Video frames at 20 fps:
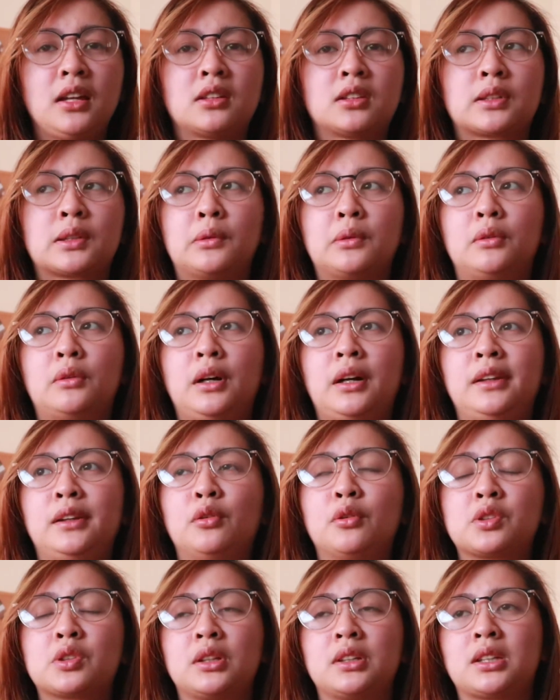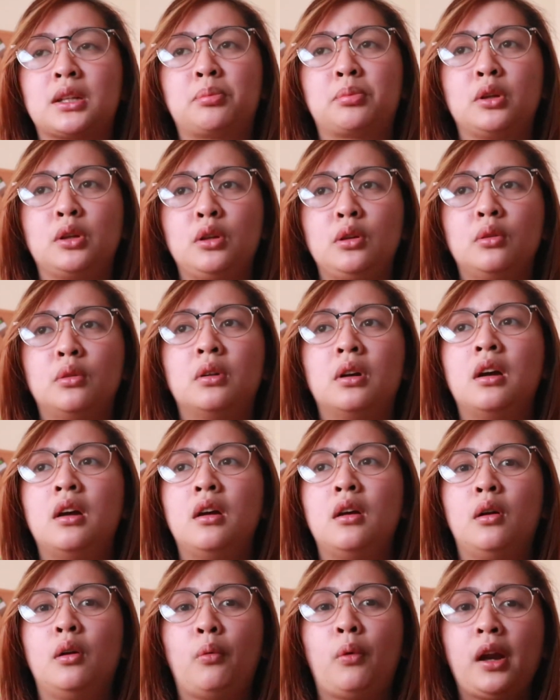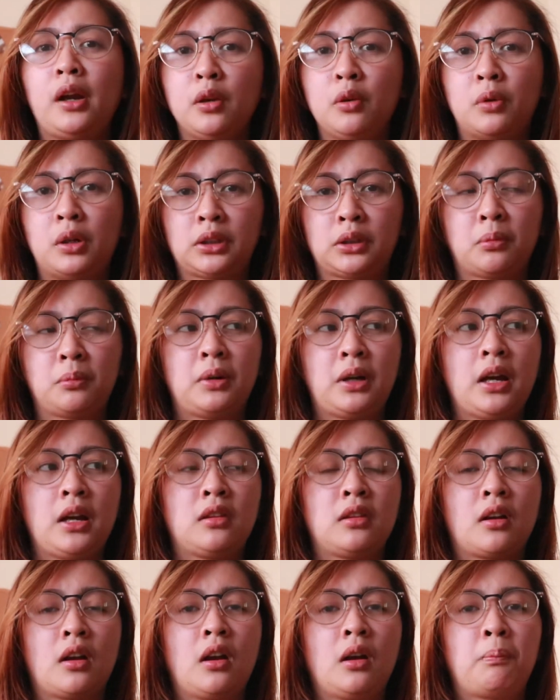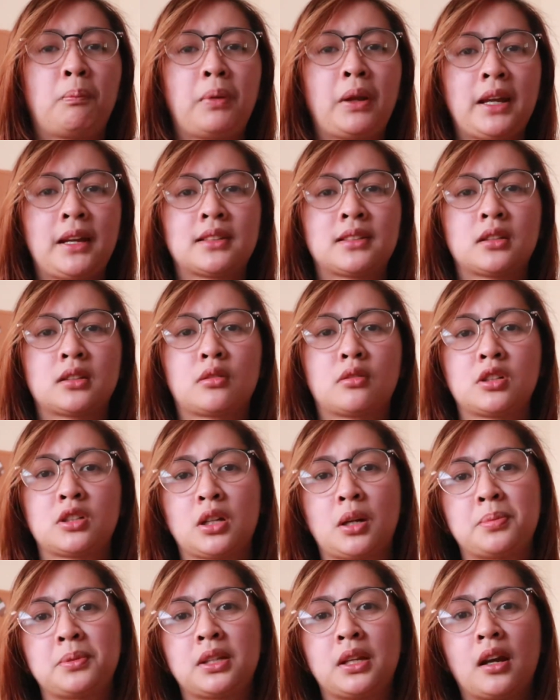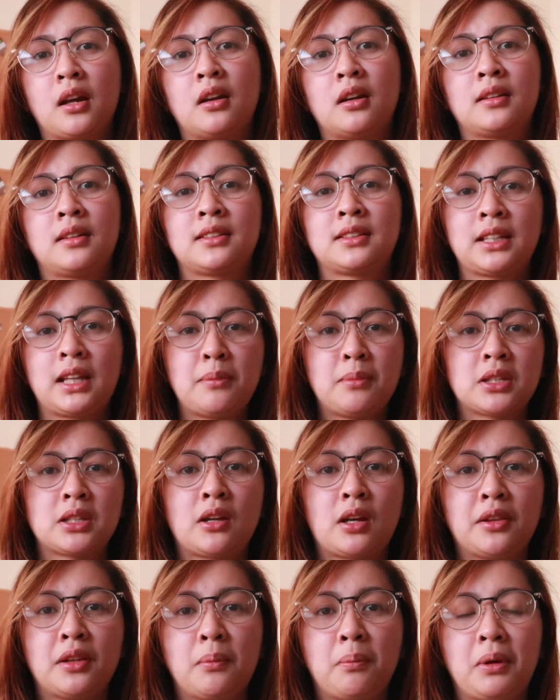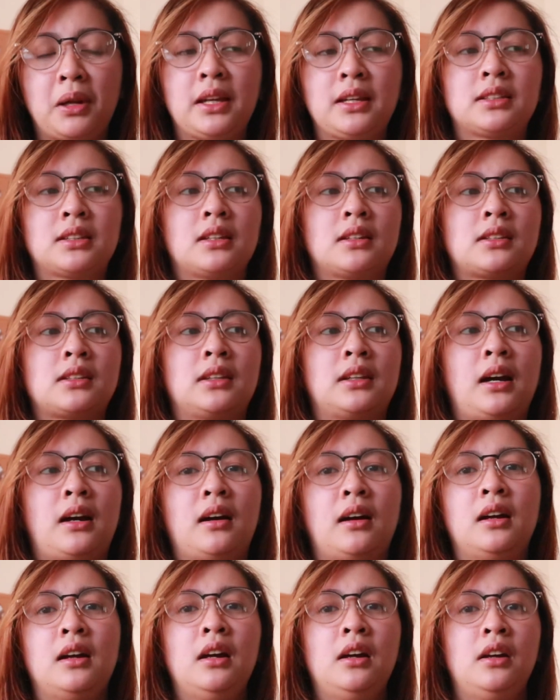So, and also it's up to you where you want to buy. There are places or shops here, same as other places, na